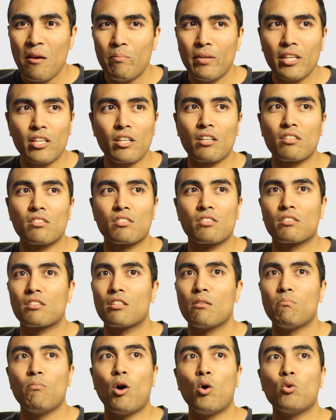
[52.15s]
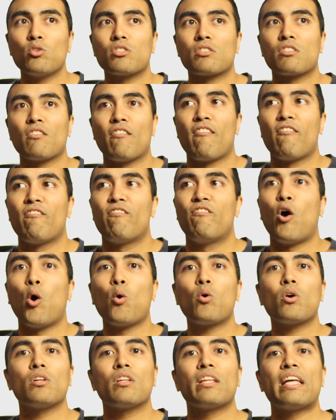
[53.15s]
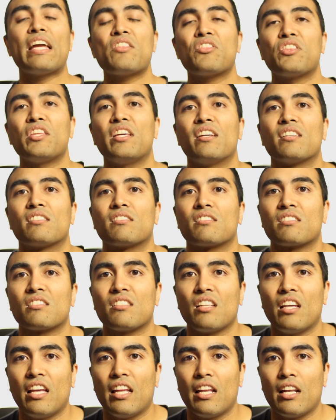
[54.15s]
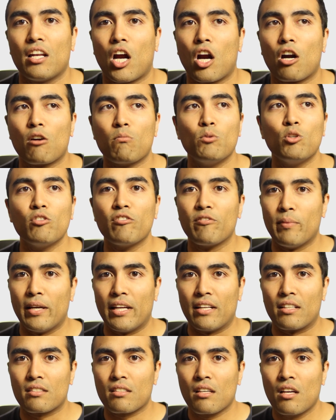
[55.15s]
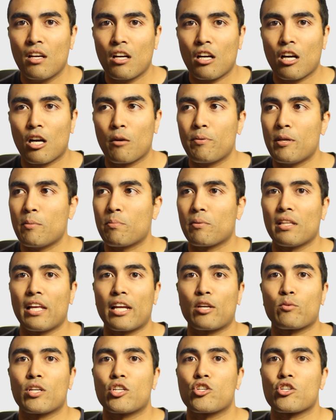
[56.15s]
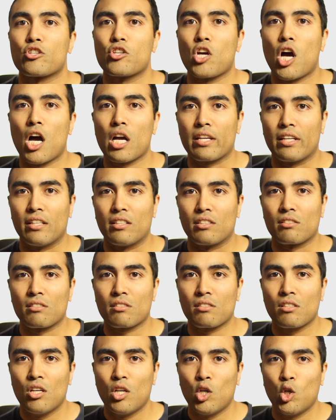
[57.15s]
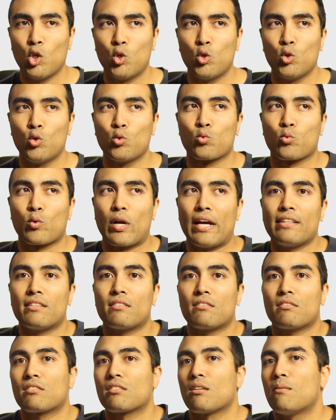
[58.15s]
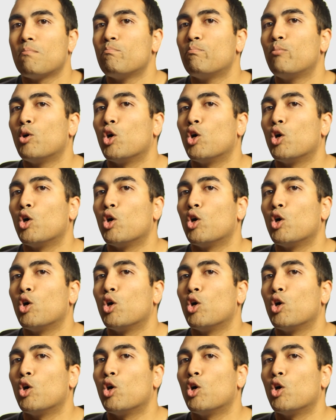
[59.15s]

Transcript: Because the most vocal atheists in our movement are people like Richard Dawkins, who writes some